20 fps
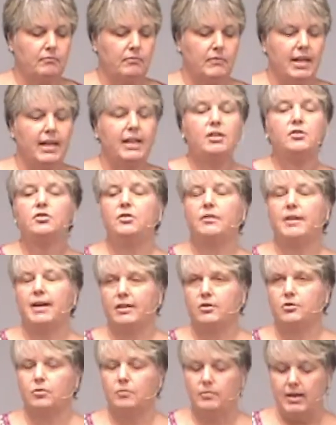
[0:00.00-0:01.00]
Here's her
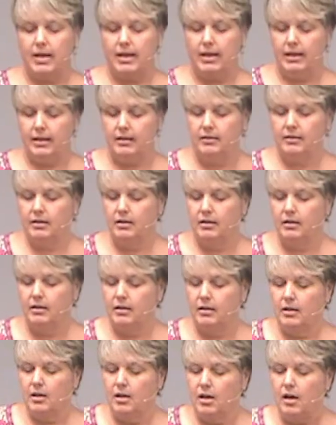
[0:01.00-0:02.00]
actual writing.
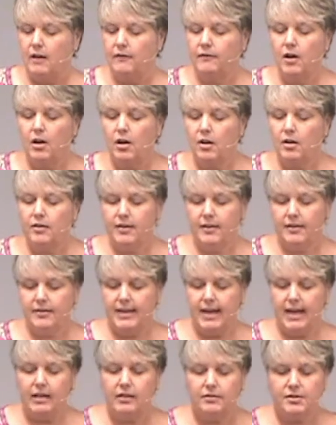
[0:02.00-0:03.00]
Of all the
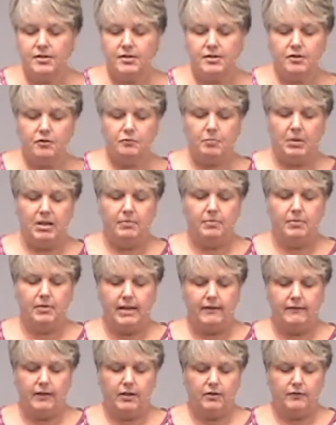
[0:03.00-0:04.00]
thousands of people
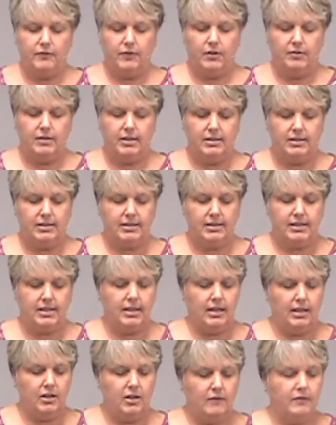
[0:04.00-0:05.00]
I've interviewed and
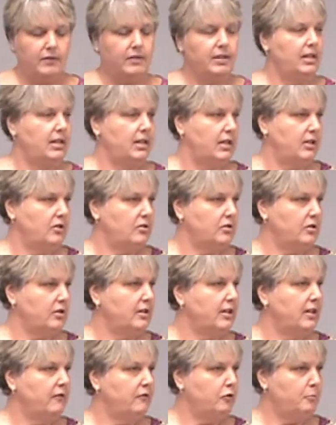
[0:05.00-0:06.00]
studied over the years
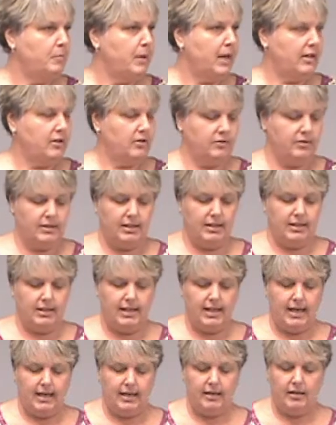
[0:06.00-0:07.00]
looking for patterns in the
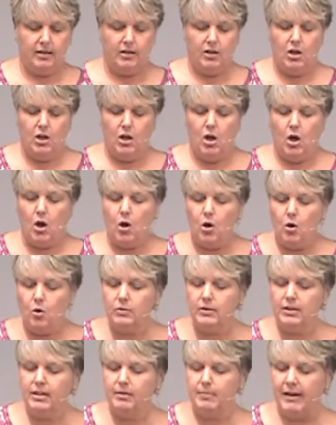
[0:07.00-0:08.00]
data,
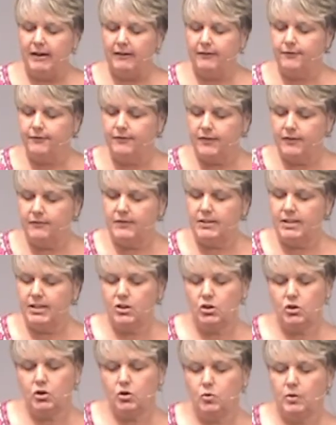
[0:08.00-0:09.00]
only about
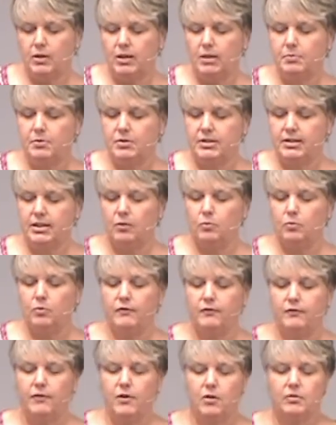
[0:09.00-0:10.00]
15 to 20% were
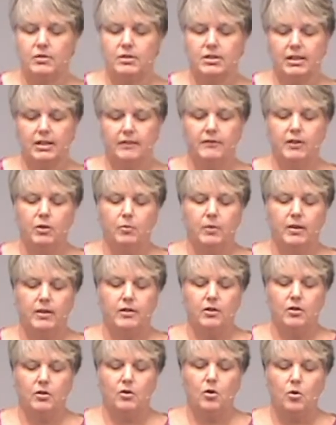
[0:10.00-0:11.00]
folks living with
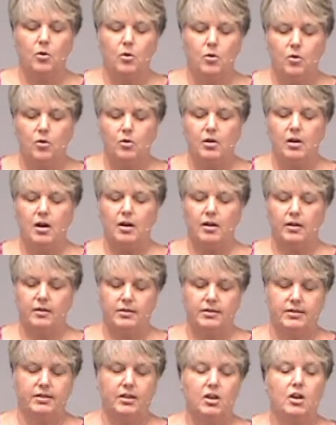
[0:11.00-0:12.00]
their whole
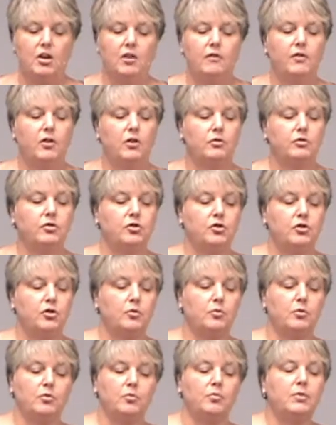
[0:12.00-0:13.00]
hearts, folks who
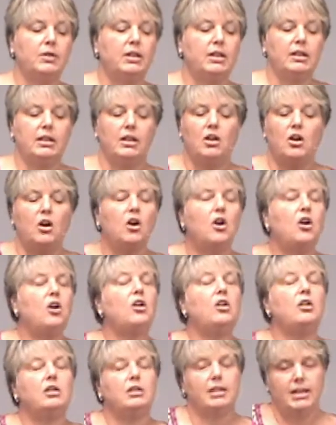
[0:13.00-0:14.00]
were really
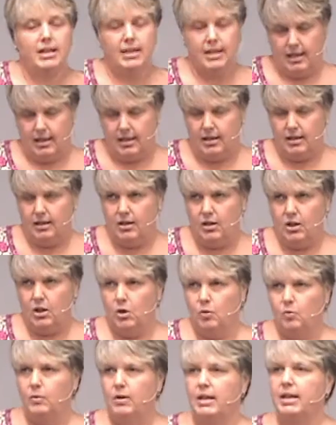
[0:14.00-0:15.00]
all in
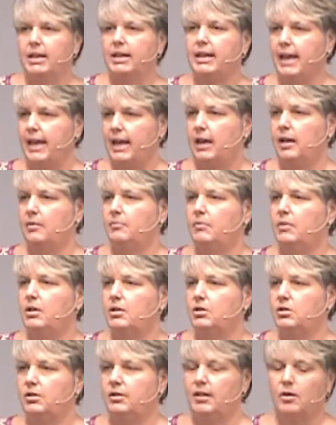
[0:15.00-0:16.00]
when it came
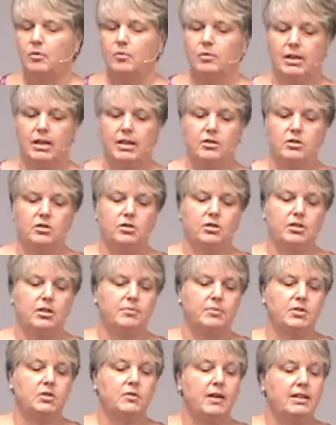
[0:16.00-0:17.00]
to their relationship.
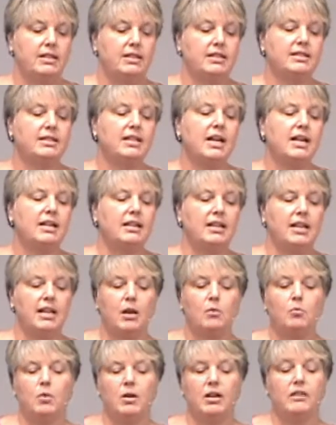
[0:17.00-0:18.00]
So I decided that
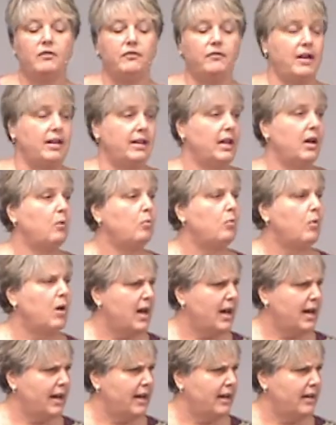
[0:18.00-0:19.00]
I wanted to find out
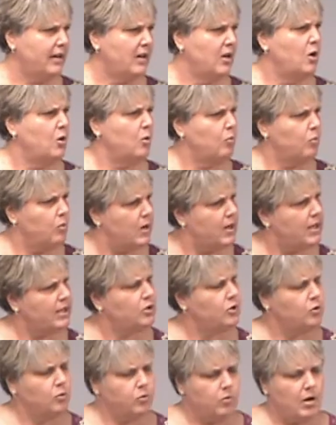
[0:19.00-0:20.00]
why. What
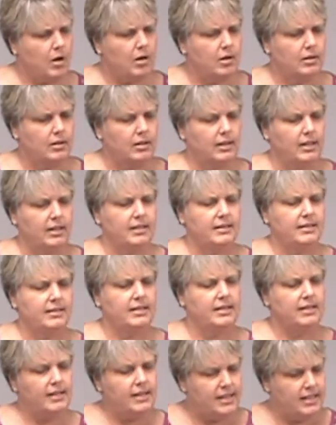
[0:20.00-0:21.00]
qualities
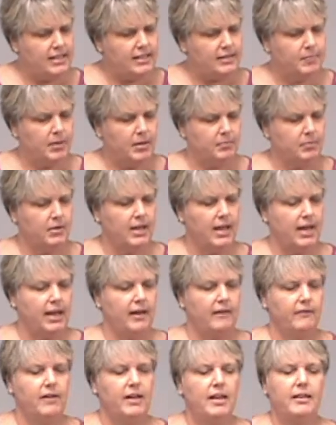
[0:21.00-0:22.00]
did these people
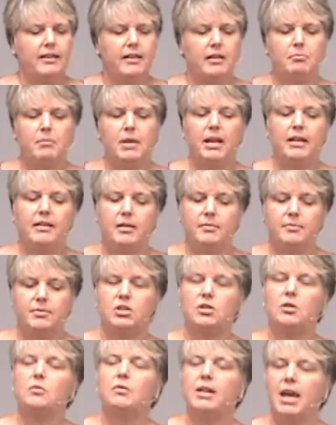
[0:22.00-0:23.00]
have that made them
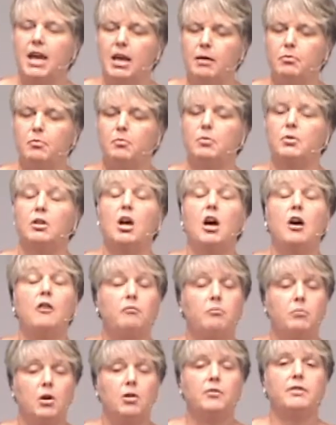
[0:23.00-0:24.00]
so capable
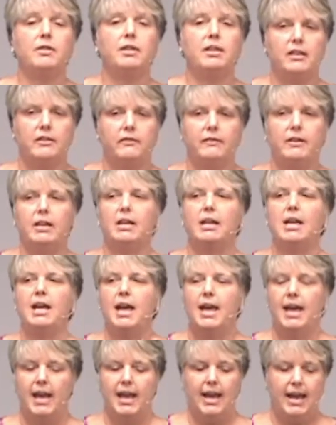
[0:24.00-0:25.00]
of both giving
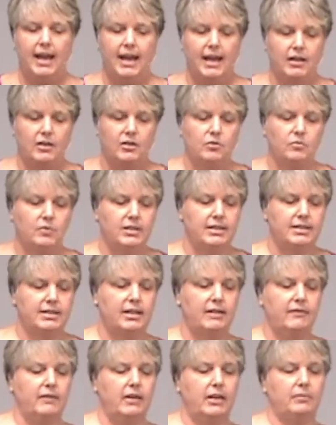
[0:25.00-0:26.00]
and
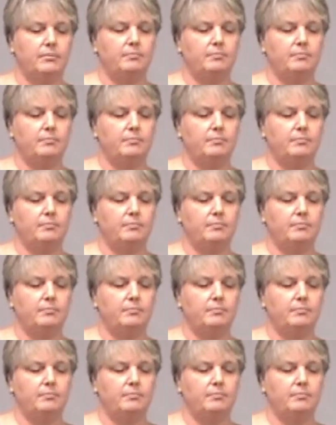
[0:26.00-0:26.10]
receiving?